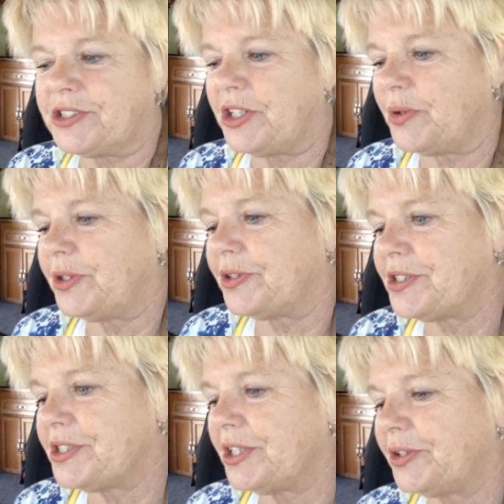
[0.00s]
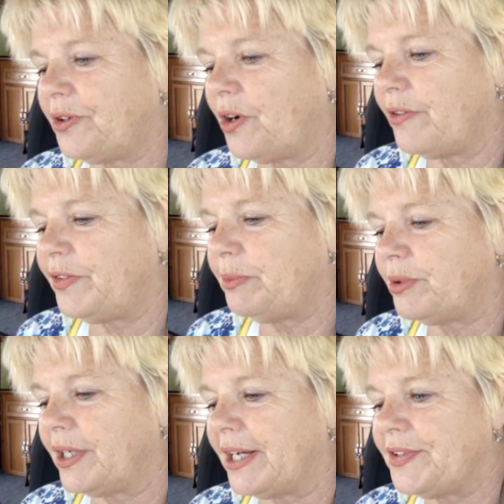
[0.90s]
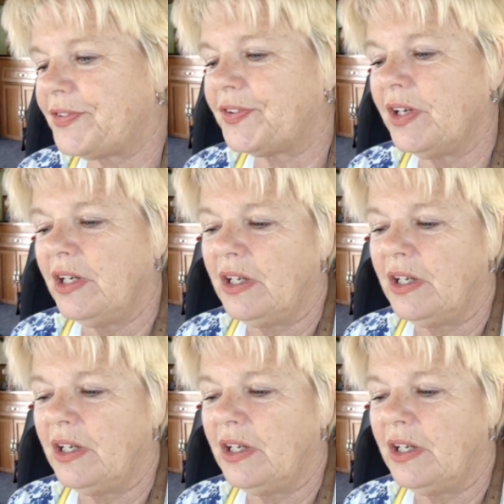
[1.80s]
So there is another RV place,